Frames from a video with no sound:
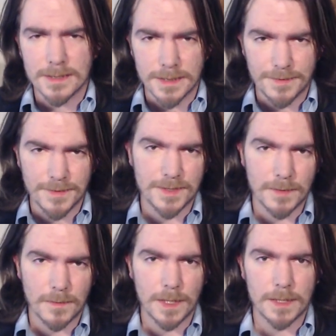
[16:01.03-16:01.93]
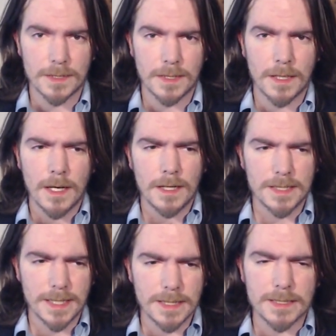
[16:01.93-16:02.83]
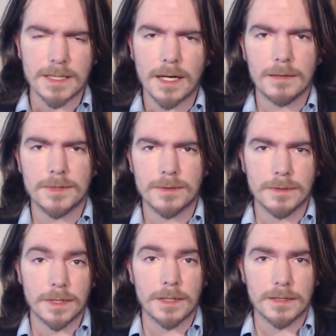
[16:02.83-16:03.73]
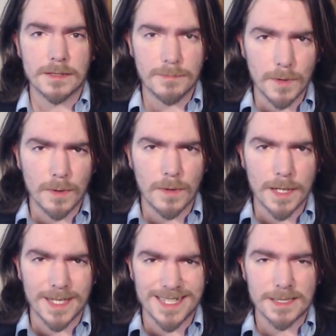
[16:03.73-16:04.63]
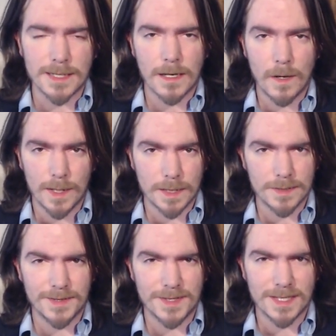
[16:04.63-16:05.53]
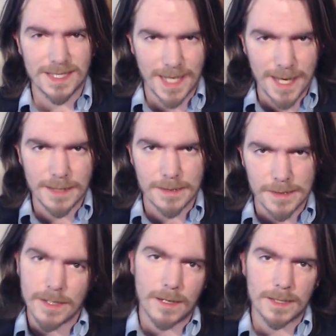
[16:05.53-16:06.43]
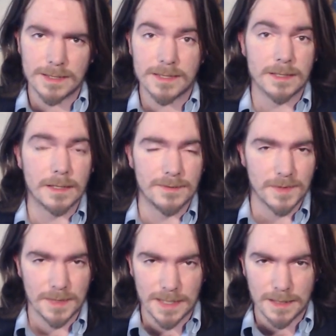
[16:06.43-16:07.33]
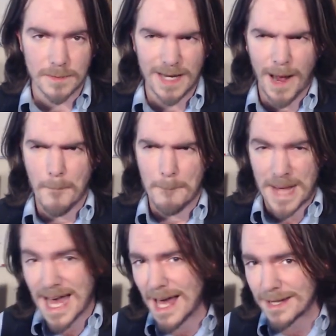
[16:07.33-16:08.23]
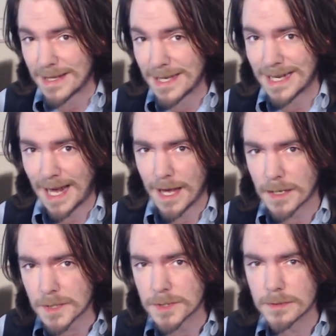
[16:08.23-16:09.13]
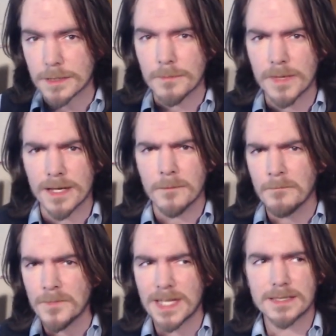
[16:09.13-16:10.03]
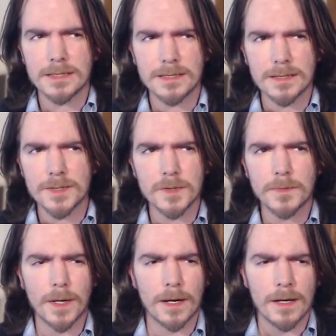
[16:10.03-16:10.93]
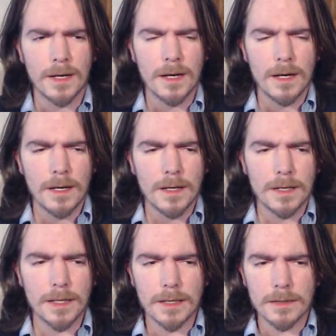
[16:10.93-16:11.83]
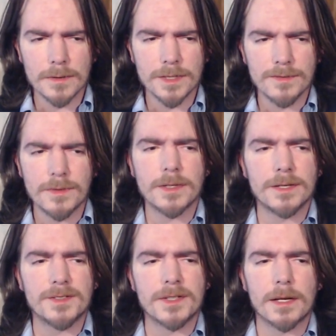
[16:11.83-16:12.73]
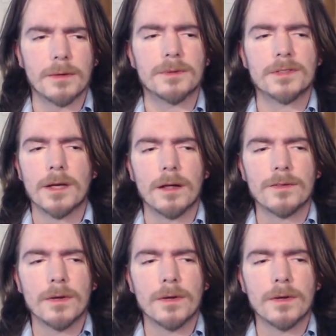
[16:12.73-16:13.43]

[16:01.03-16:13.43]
for somebody to take the time to really explore and get to know and understand the darkness that lives within them and how bad they can actually be is an essential part, not only to fully understanding oneself,